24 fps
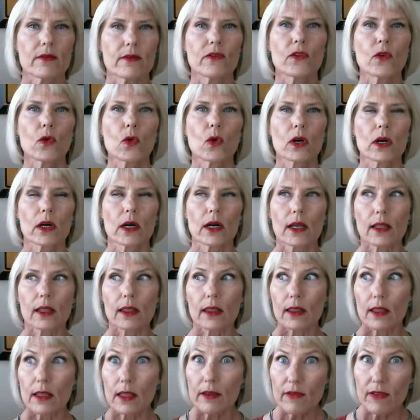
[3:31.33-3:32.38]
for
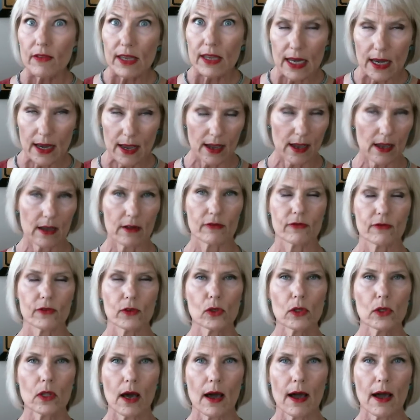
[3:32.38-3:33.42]
living a
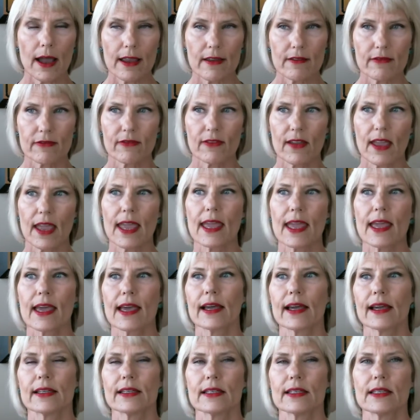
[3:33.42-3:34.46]
full life
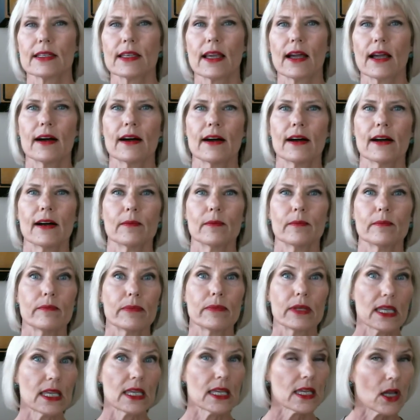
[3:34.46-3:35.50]
and
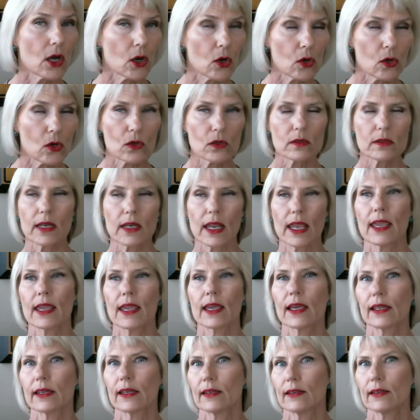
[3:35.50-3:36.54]
being old
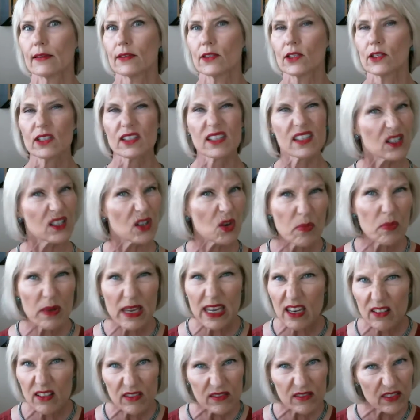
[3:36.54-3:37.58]
and just still
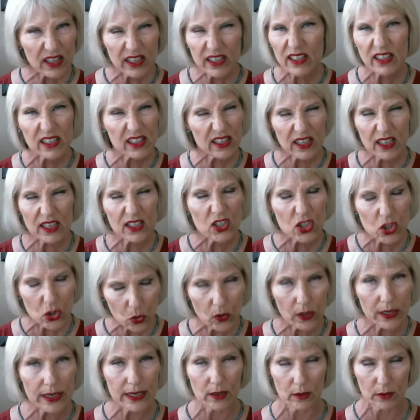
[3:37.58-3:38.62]
being
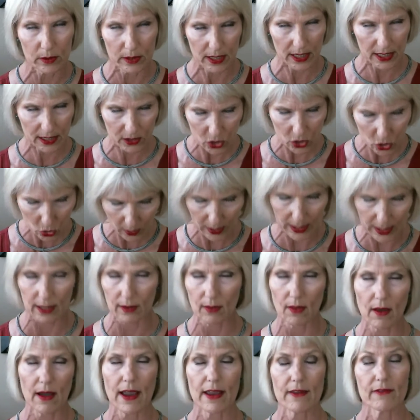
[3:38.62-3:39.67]
enjoying
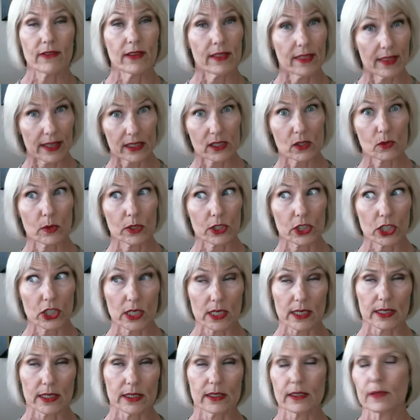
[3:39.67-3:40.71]
life. And that's what she
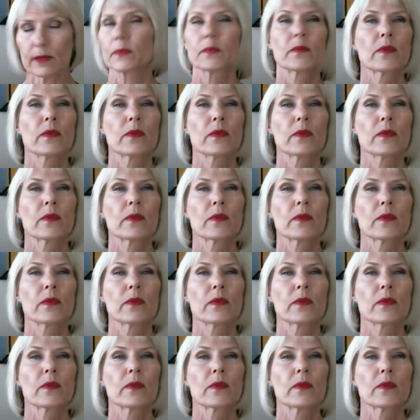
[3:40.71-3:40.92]
did.